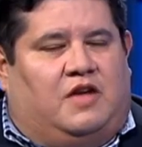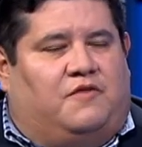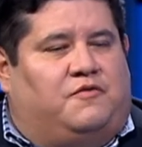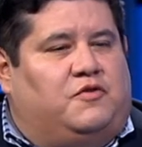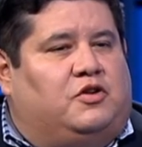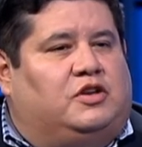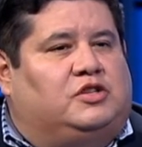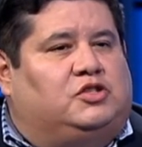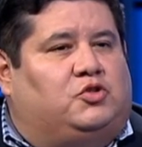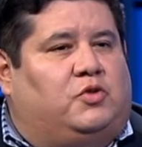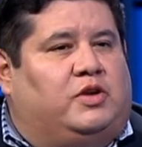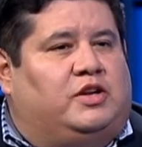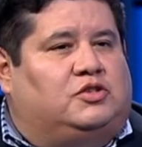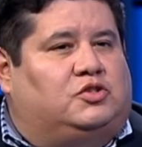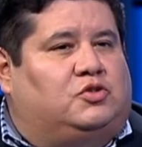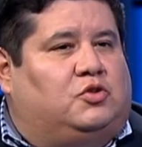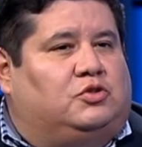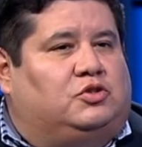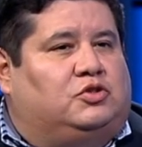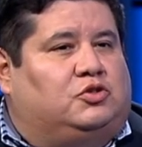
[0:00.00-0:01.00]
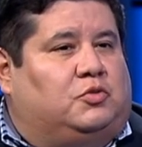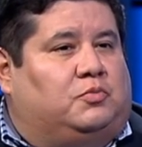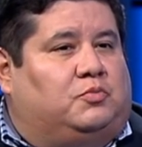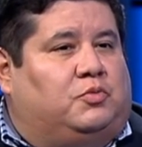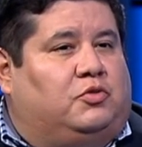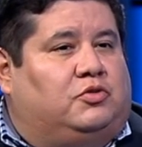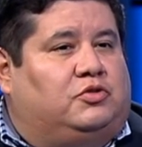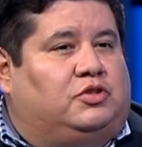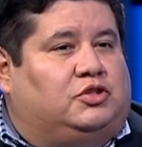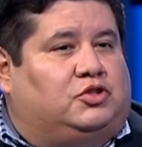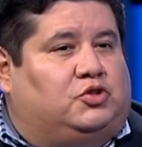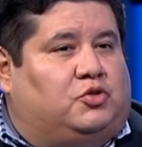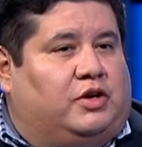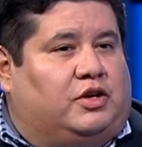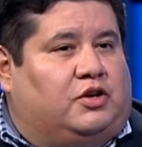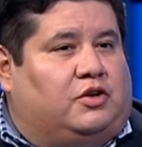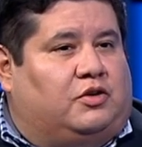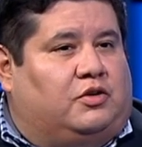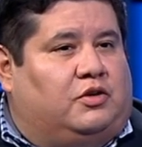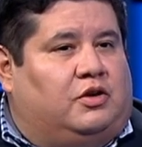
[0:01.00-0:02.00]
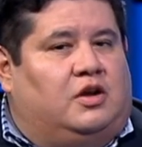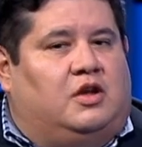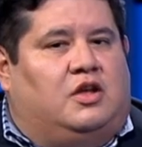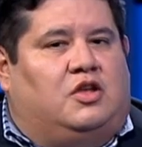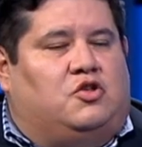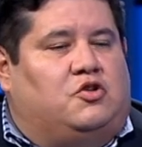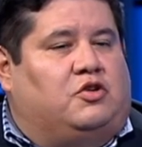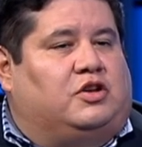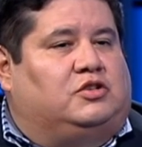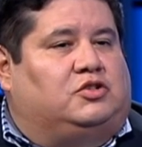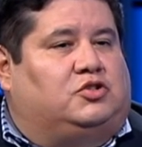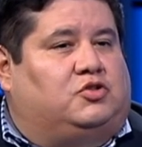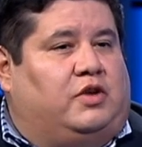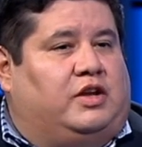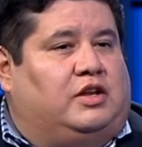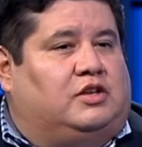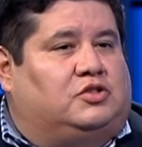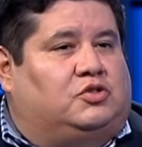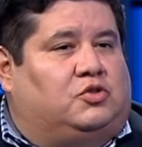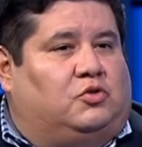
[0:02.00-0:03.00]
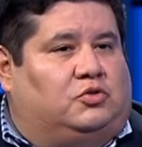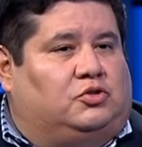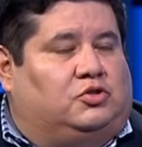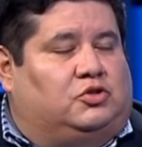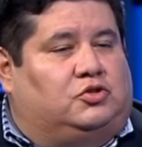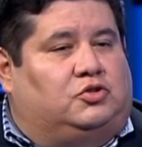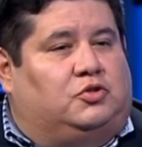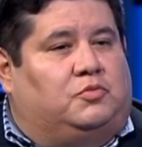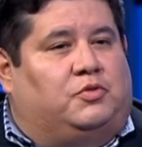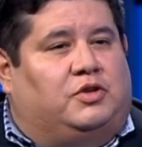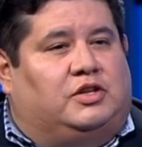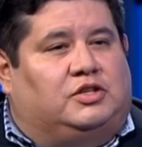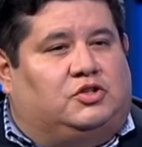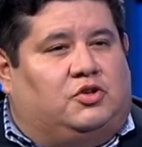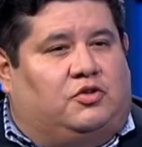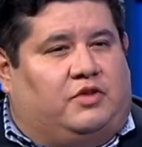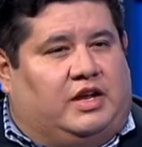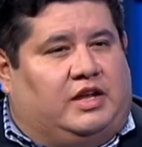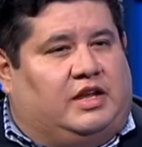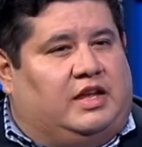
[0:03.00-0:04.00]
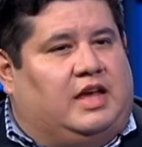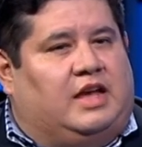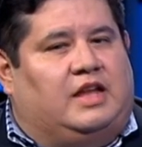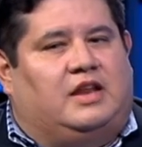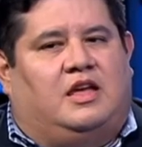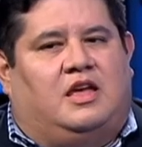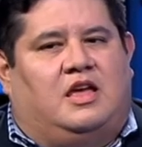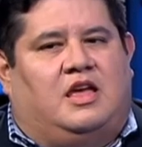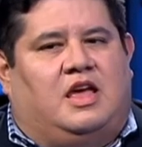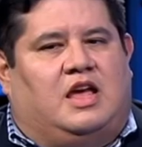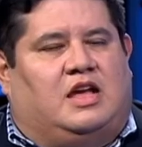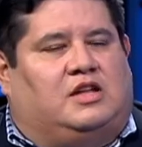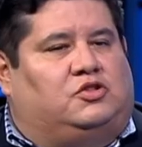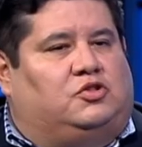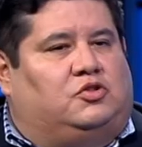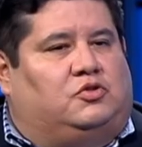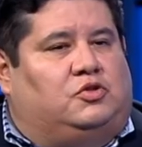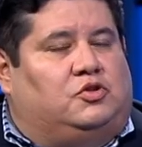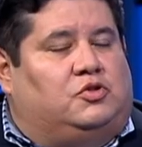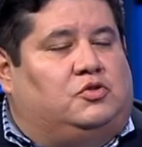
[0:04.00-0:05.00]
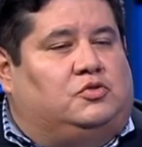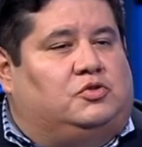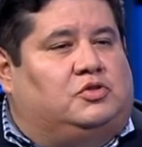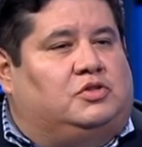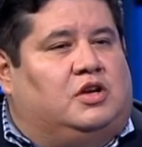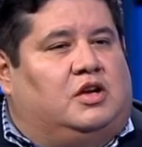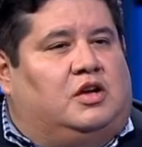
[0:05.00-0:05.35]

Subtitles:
if you can train a soldier to pull the trigger, you can train a soldier to put a tourniquet and to use